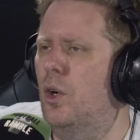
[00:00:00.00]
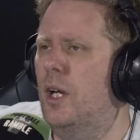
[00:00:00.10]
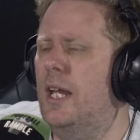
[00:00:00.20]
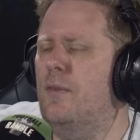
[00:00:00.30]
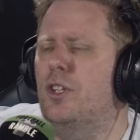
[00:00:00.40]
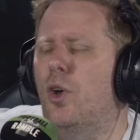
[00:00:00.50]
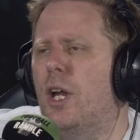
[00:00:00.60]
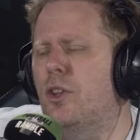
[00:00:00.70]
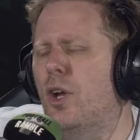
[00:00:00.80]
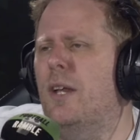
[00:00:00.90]
even not,
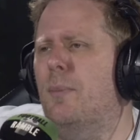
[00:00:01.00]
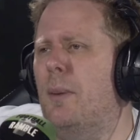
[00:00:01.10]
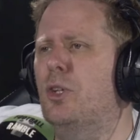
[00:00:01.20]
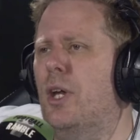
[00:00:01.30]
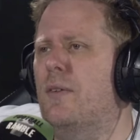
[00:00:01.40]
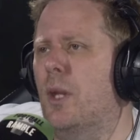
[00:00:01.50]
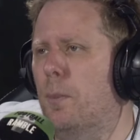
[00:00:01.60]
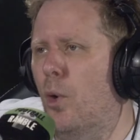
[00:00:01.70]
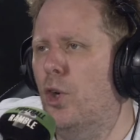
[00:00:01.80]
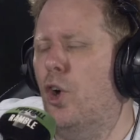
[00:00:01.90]
not maybe not even a
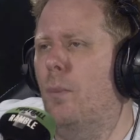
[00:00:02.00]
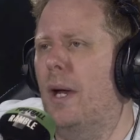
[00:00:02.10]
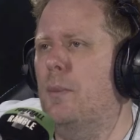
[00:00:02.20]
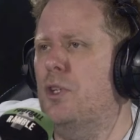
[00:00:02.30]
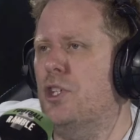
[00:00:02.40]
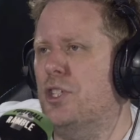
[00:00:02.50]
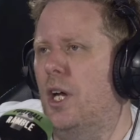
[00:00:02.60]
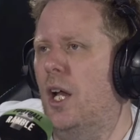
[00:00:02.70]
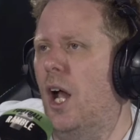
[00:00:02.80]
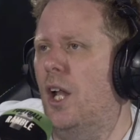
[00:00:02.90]
boycott, maybe just
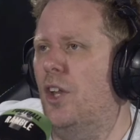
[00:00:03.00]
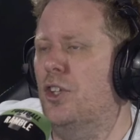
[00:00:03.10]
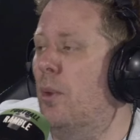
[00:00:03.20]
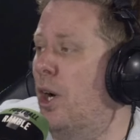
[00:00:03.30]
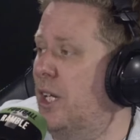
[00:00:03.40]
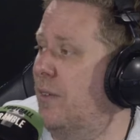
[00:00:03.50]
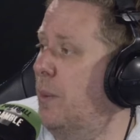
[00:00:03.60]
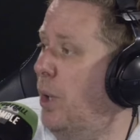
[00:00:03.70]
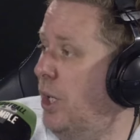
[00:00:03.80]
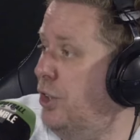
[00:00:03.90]
an undermining of
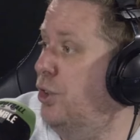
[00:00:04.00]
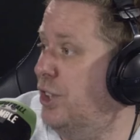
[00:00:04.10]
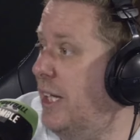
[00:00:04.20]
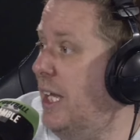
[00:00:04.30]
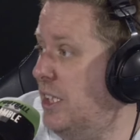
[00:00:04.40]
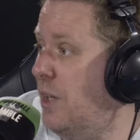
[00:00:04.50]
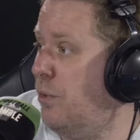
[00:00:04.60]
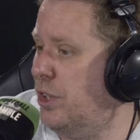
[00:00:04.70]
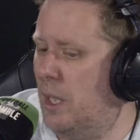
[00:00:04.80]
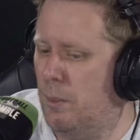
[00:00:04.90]
it by, as you say, let's say
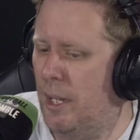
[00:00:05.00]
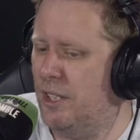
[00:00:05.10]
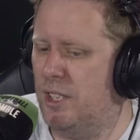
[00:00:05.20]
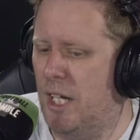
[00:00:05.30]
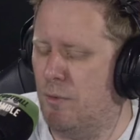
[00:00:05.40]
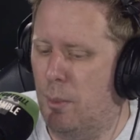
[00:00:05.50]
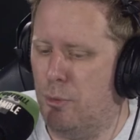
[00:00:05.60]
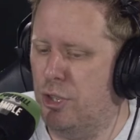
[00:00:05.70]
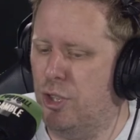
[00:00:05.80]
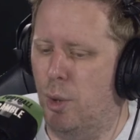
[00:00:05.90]
for example, Man City and Real
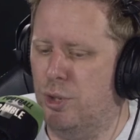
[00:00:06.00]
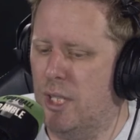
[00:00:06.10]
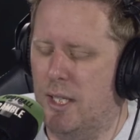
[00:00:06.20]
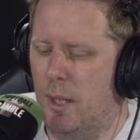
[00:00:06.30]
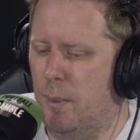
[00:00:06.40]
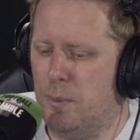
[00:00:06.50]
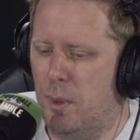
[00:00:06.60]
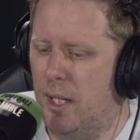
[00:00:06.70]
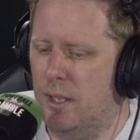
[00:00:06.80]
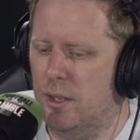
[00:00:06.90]
Madrid don't send their best
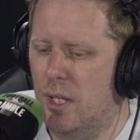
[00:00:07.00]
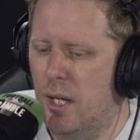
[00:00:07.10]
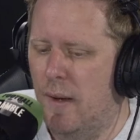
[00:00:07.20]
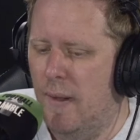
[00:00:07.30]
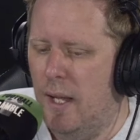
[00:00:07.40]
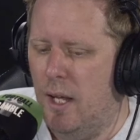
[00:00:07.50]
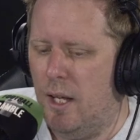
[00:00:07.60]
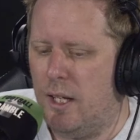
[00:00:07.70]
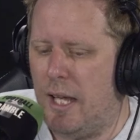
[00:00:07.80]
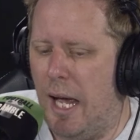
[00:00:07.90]
players
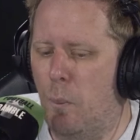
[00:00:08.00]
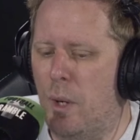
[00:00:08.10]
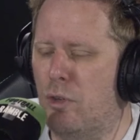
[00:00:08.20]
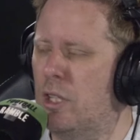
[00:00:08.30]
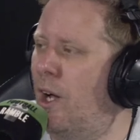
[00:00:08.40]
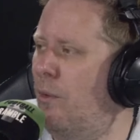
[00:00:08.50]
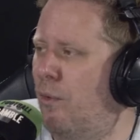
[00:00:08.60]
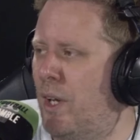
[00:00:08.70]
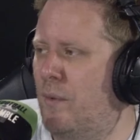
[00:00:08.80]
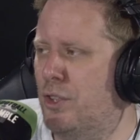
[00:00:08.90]
can we rely on
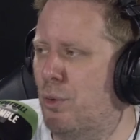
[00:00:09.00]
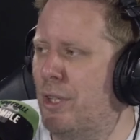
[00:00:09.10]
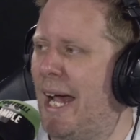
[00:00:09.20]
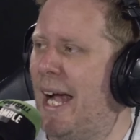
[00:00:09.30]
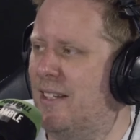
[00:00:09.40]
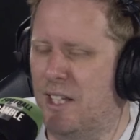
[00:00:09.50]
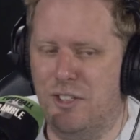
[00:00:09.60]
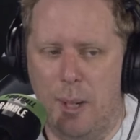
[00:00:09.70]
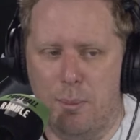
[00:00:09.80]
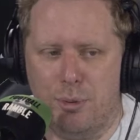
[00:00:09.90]
FIFA to react in a
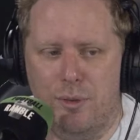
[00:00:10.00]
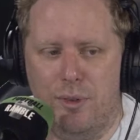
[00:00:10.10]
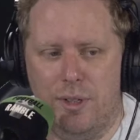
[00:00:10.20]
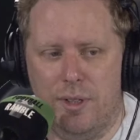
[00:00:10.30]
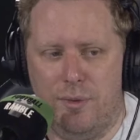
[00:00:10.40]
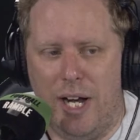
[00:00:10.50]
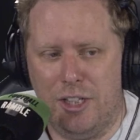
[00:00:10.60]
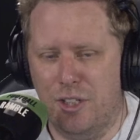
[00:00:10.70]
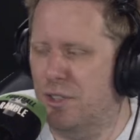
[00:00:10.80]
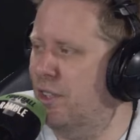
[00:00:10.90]
temperate
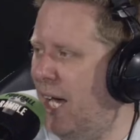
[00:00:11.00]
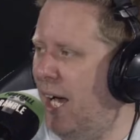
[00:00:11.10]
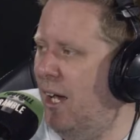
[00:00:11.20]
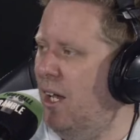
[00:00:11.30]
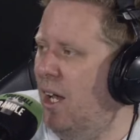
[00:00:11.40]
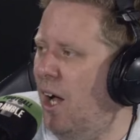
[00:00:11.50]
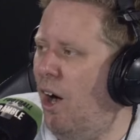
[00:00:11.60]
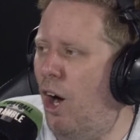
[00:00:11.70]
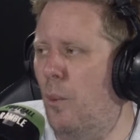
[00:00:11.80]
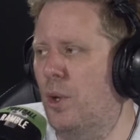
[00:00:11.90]
fashion to that? Mm.
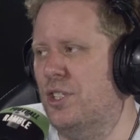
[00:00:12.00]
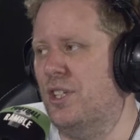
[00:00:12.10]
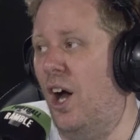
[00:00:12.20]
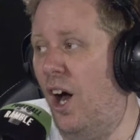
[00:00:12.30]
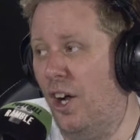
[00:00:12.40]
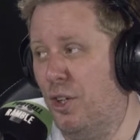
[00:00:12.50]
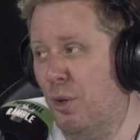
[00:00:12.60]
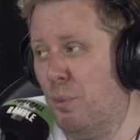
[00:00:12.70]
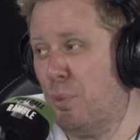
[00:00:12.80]
I would argue